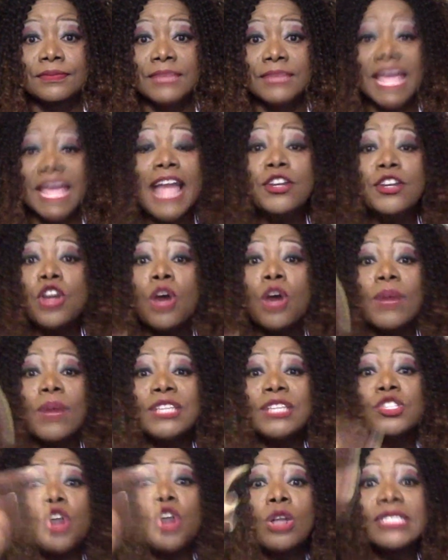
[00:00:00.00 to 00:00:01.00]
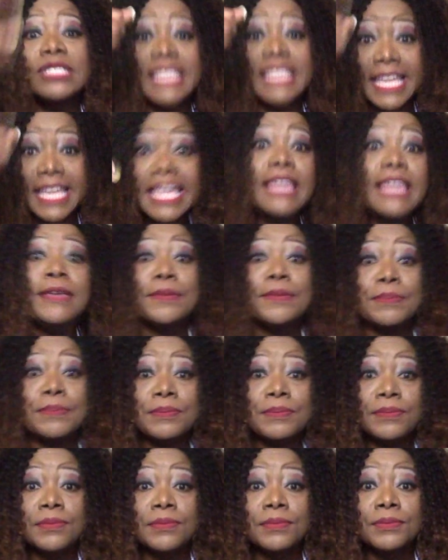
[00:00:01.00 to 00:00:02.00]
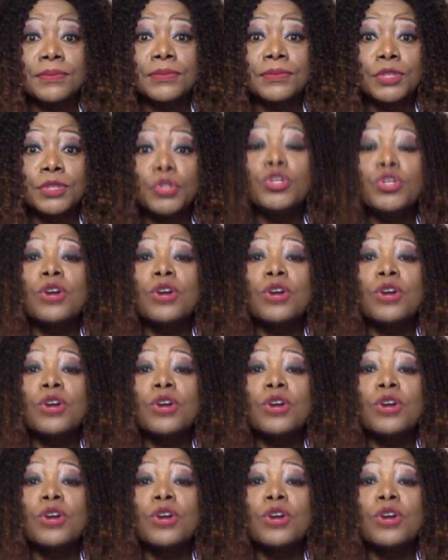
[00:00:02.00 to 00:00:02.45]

And no one told him you